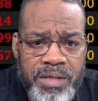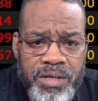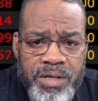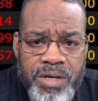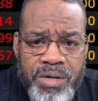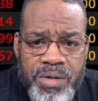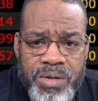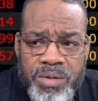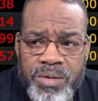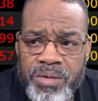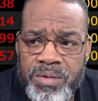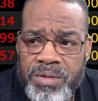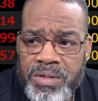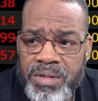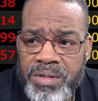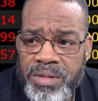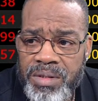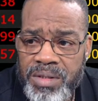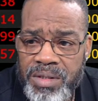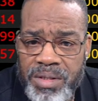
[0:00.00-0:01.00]
Gold
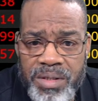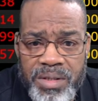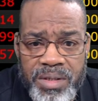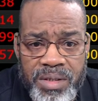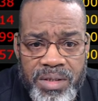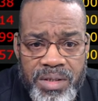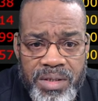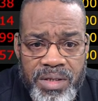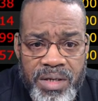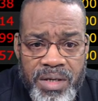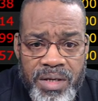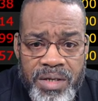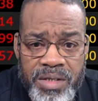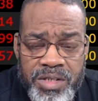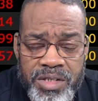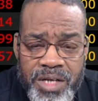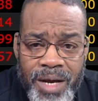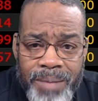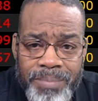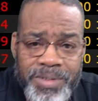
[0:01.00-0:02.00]
uh,
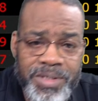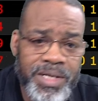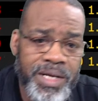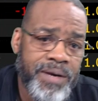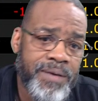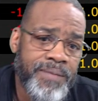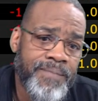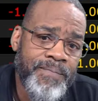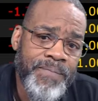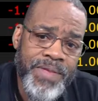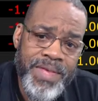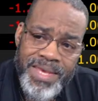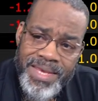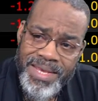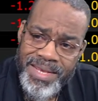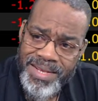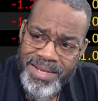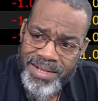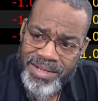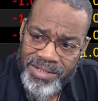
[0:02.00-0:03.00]
stops there.
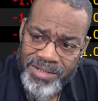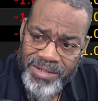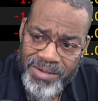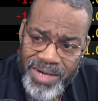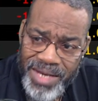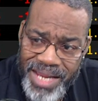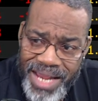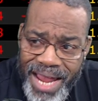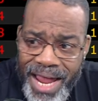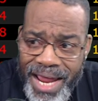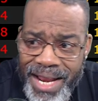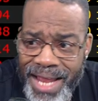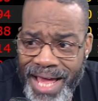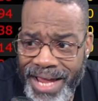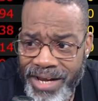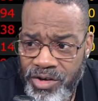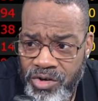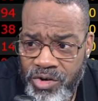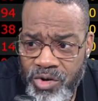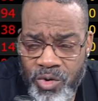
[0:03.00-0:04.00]
So again,
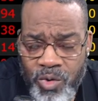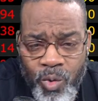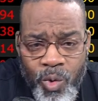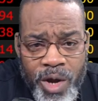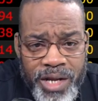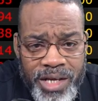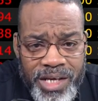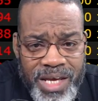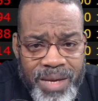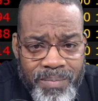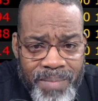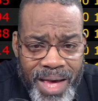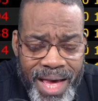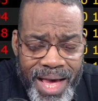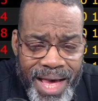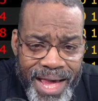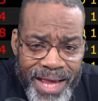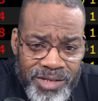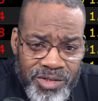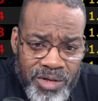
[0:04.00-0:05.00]
I do want to keep my
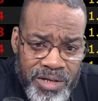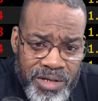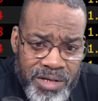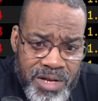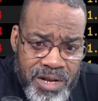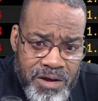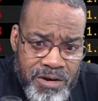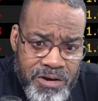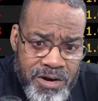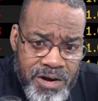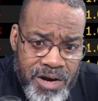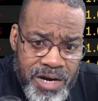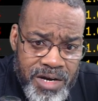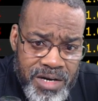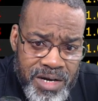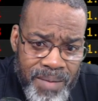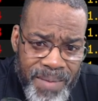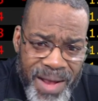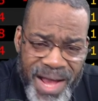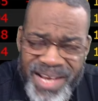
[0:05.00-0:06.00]
eyes on on
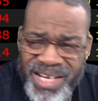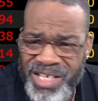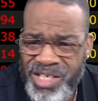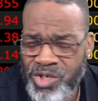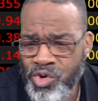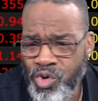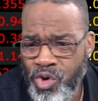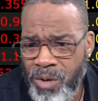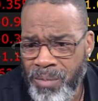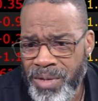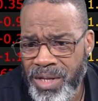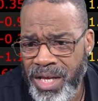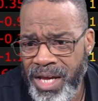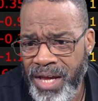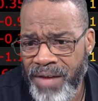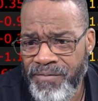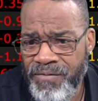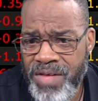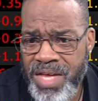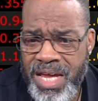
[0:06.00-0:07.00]
commodities.
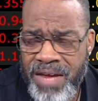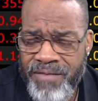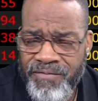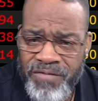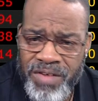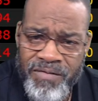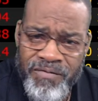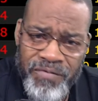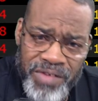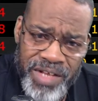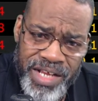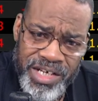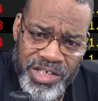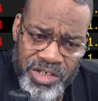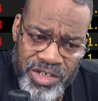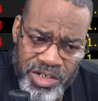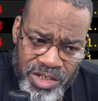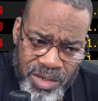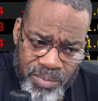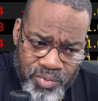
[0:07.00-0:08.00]
Normally, if if
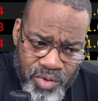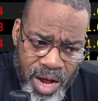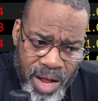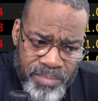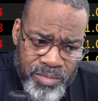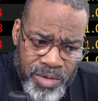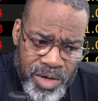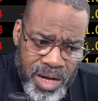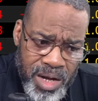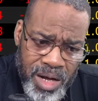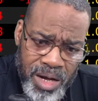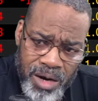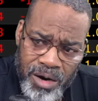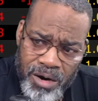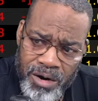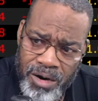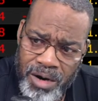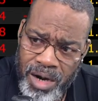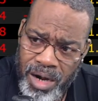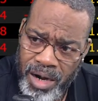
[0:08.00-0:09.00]
inflation is a problem,
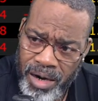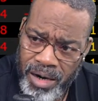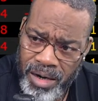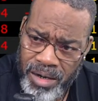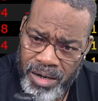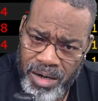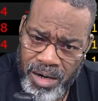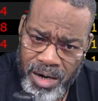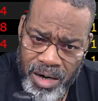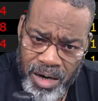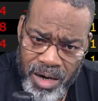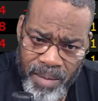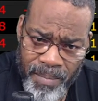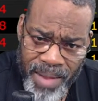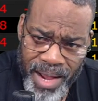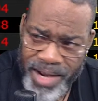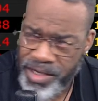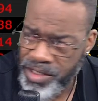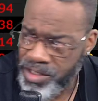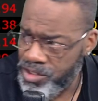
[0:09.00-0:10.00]
uh,
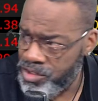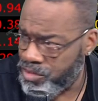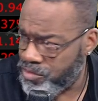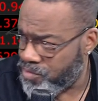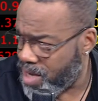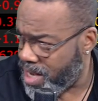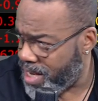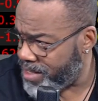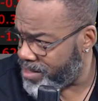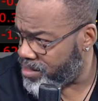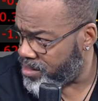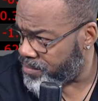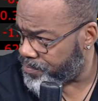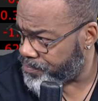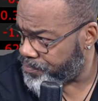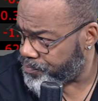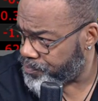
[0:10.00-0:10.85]
commodities are rising.